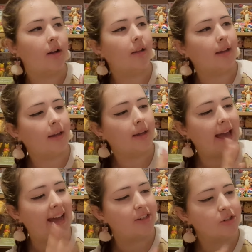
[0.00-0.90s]
like
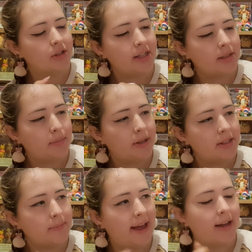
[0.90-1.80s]
category to put
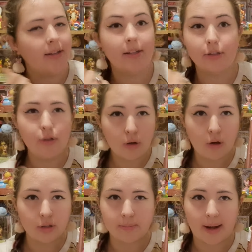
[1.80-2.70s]
this bag under. It's not
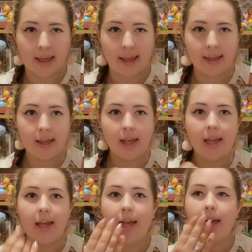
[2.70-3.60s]
cosplay.
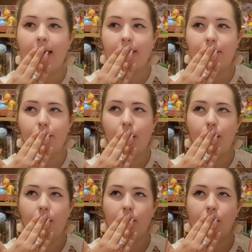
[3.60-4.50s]
It's not